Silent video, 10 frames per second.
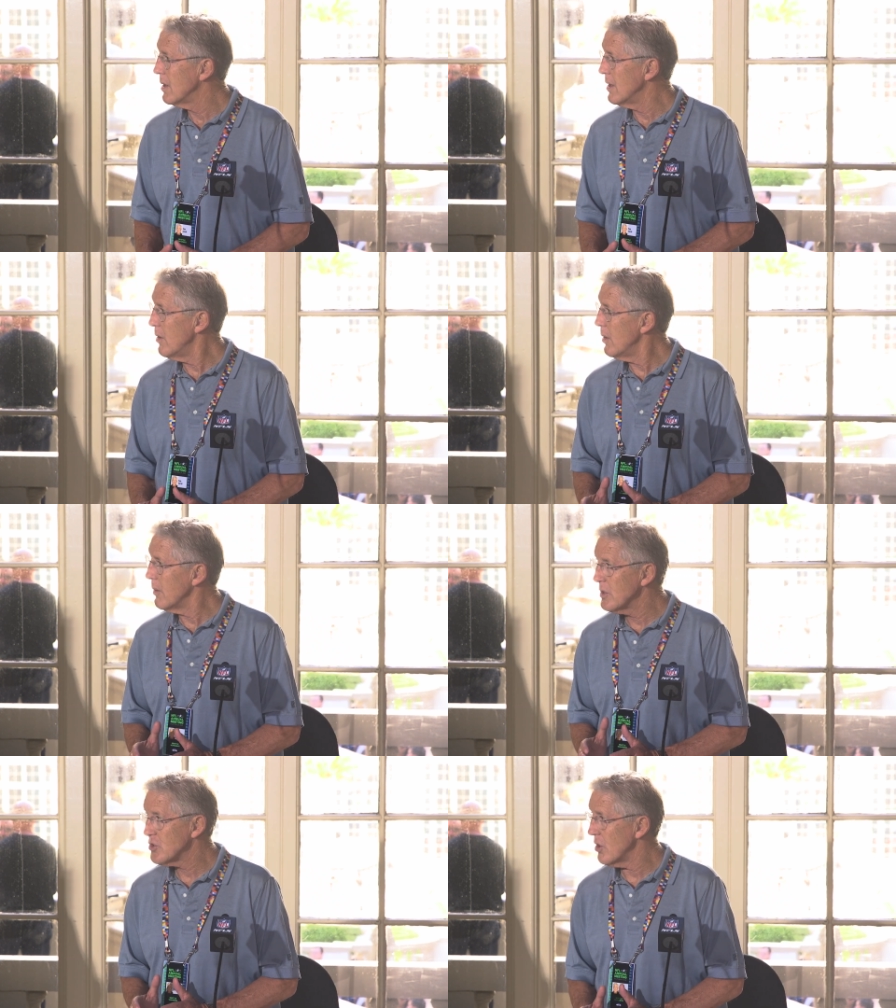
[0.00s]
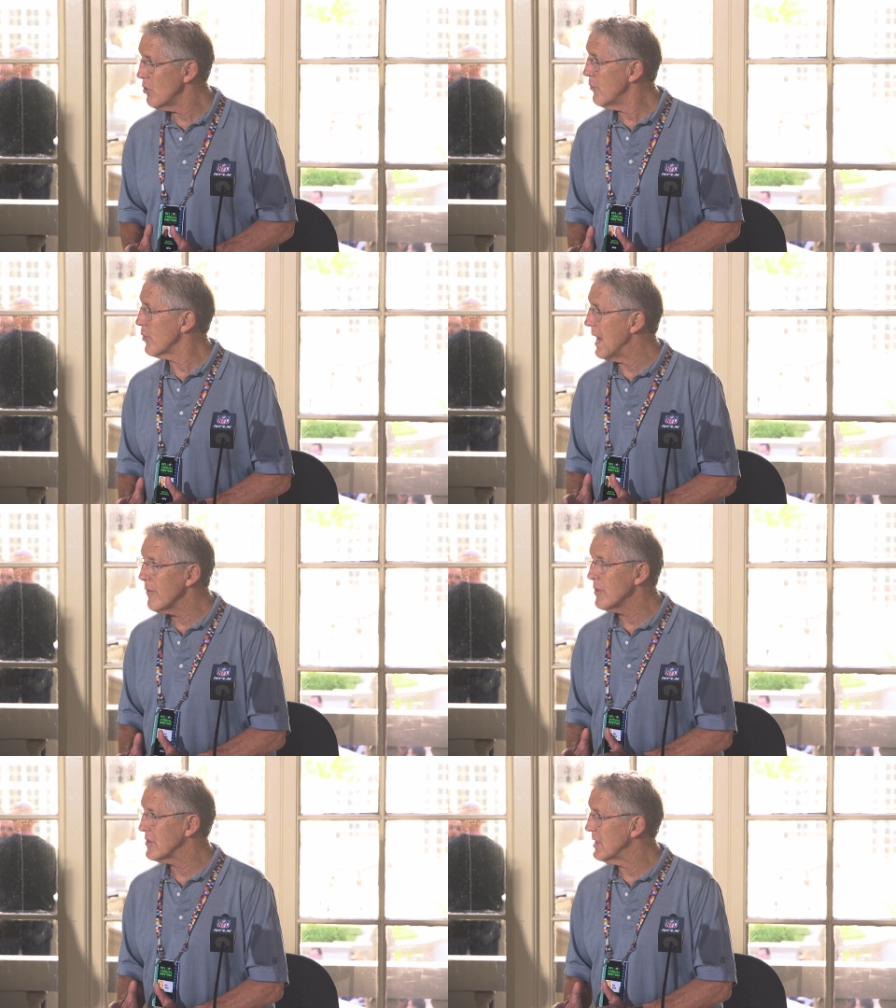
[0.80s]
You know, we start over
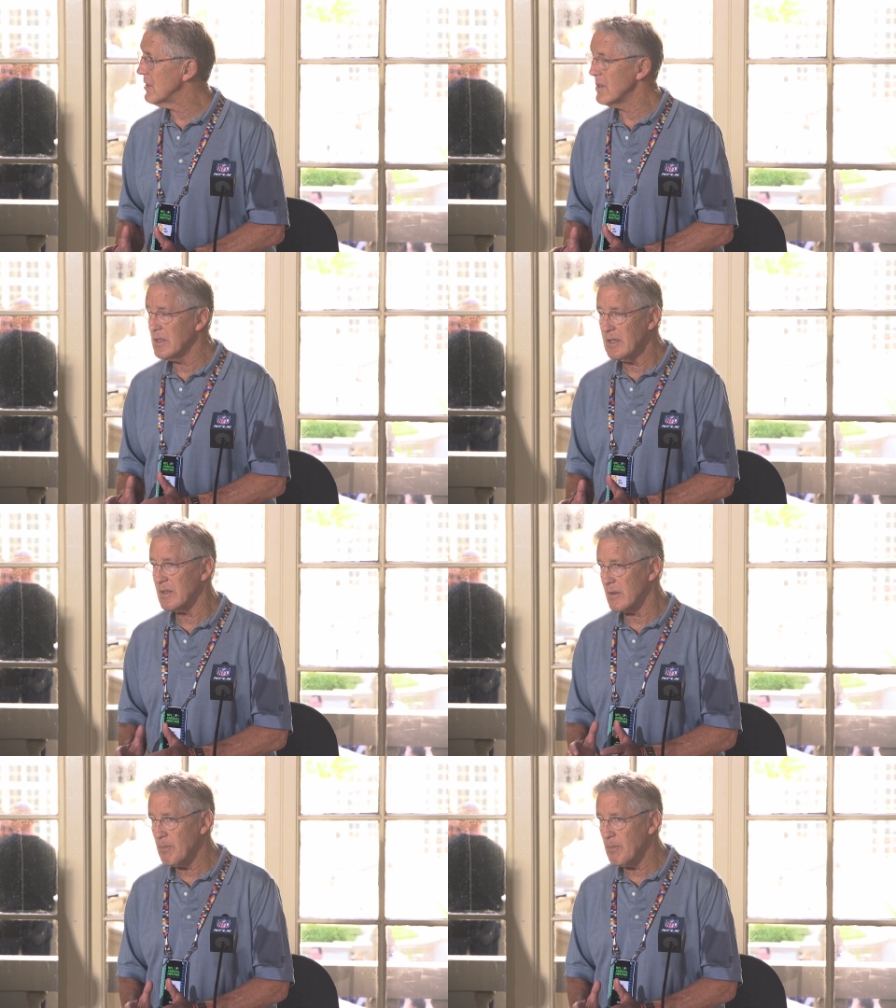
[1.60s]
every se season.